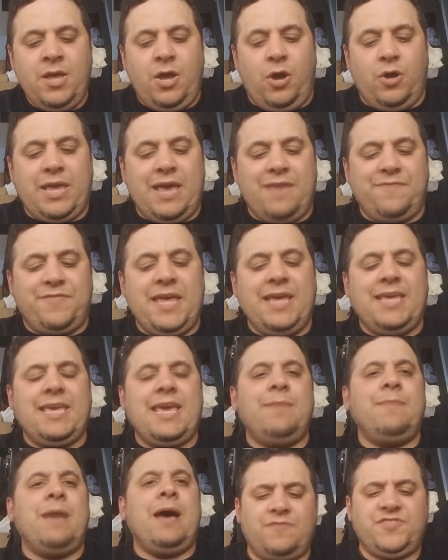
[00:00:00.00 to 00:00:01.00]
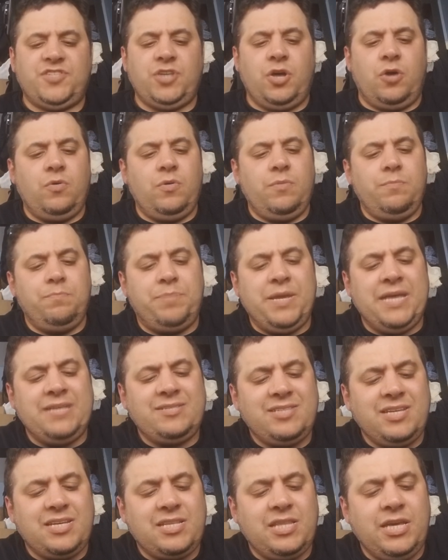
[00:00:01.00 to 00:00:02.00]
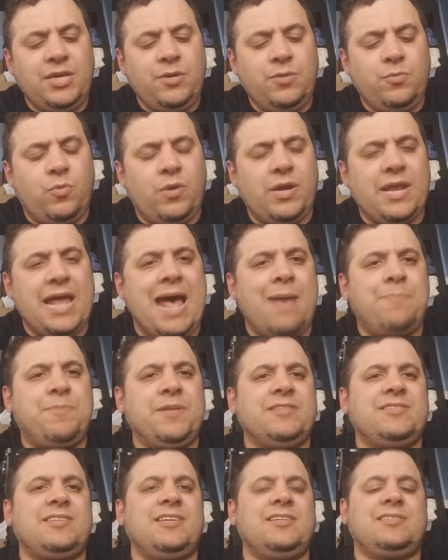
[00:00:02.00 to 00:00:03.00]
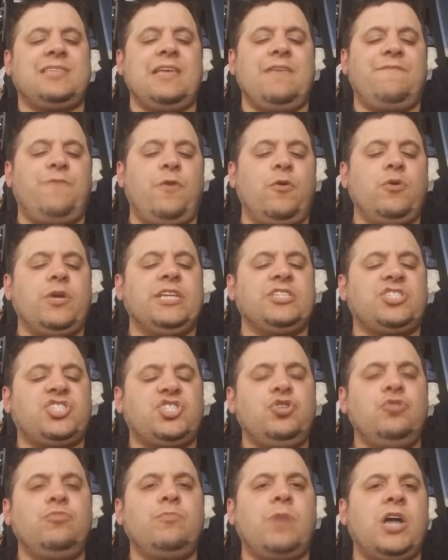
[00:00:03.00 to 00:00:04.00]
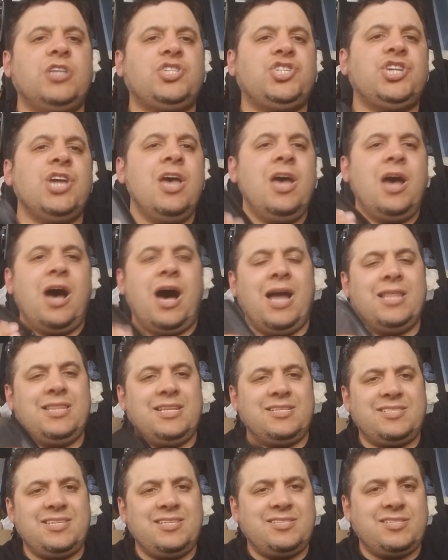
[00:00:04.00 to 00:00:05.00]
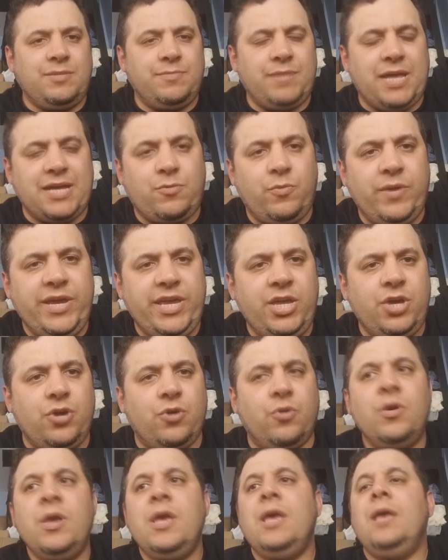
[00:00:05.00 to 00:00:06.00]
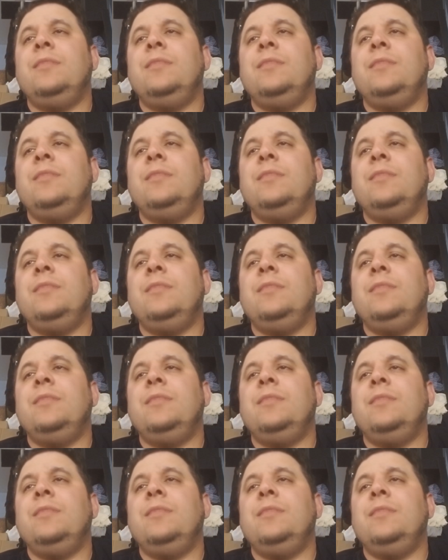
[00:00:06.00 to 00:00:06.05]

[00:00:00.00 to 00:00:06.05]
Okay, if they came out, so basically what happens is they focus too much on the system, like Wii U.